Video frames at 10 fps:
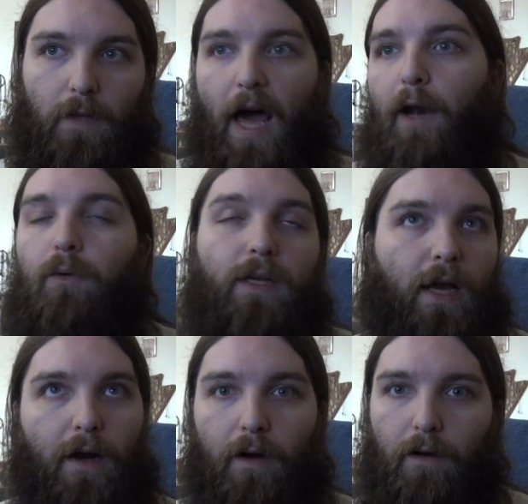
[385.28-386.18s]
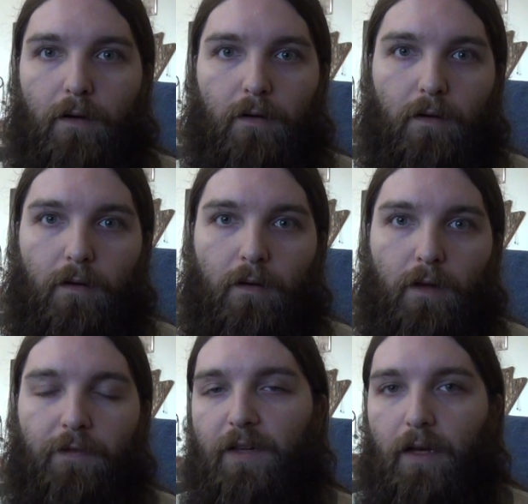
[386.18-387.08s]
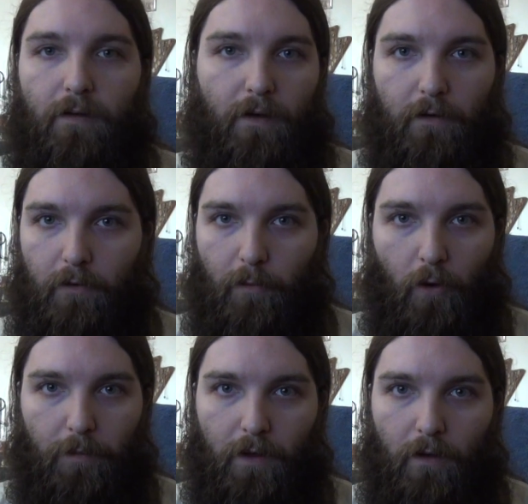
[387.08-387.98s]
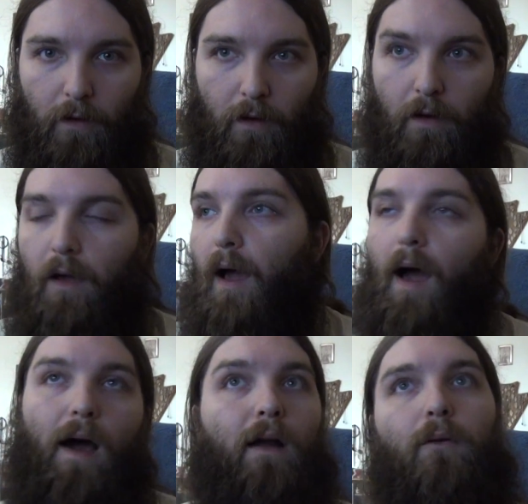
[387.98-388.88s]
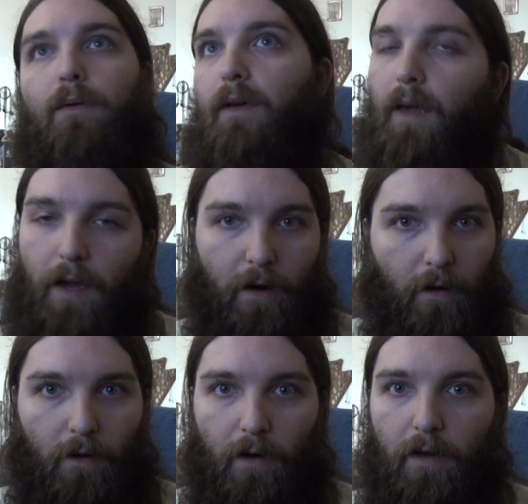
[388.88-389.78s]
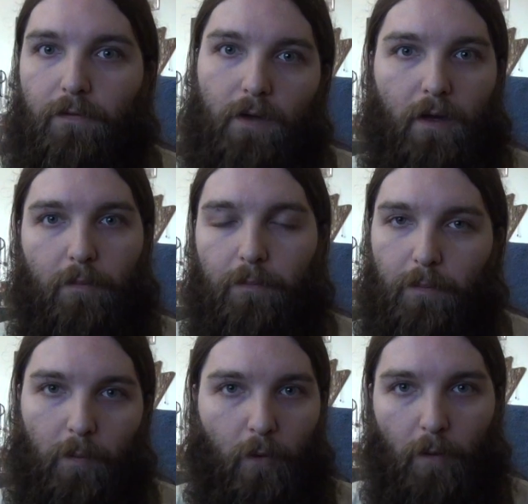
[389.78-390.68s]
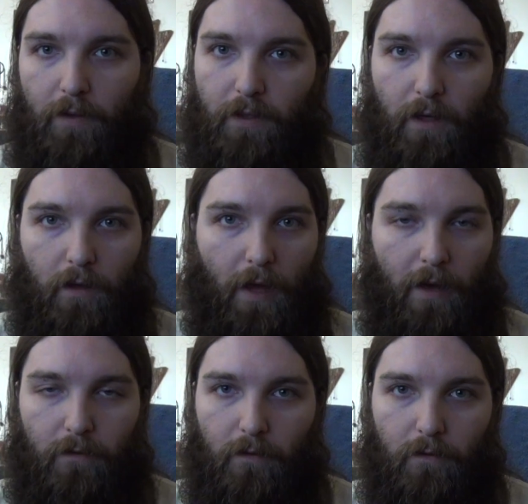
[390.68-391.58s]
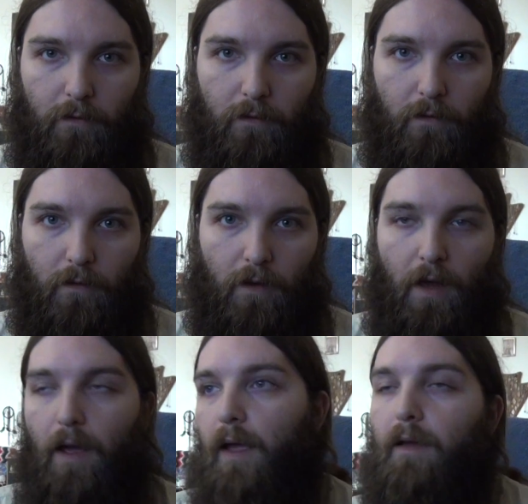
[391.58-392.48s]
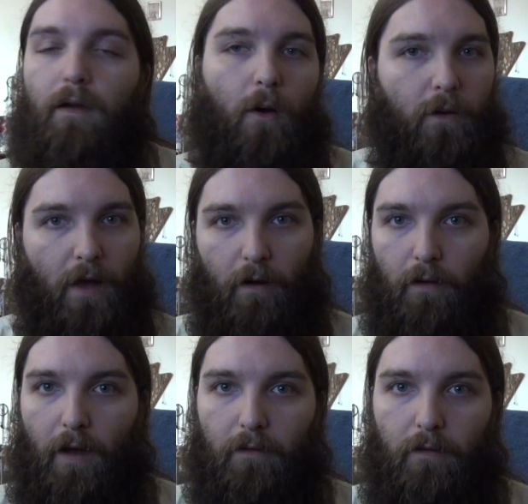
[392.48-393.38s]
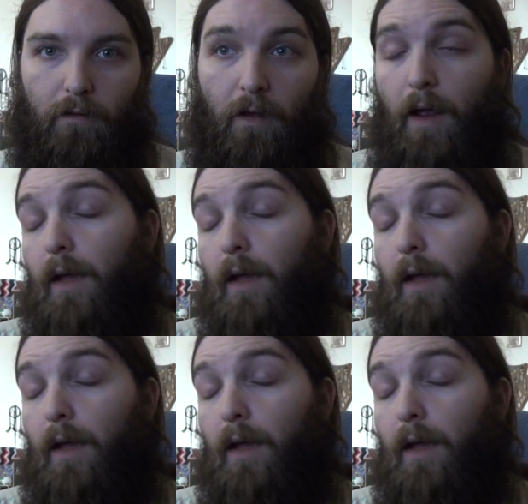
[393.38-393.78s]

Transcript: I don't care if he had a dentist appointment. I don't care if he had an appointment to get glasses. He can go without glasses.